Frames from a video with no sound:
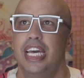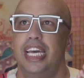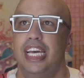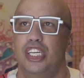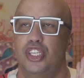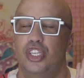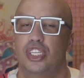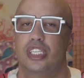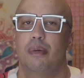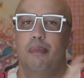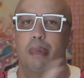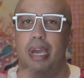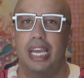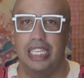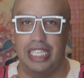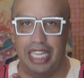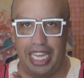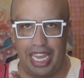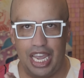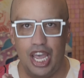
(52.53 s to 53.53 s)
is just
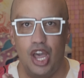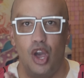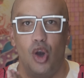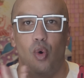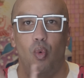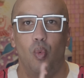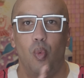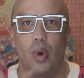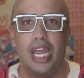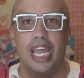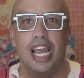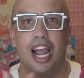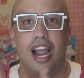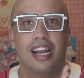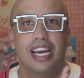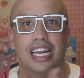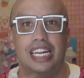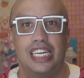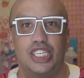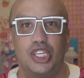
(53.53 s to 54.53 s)
amazing. We are
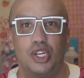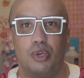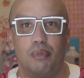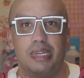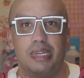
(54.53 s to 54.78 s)
gonna do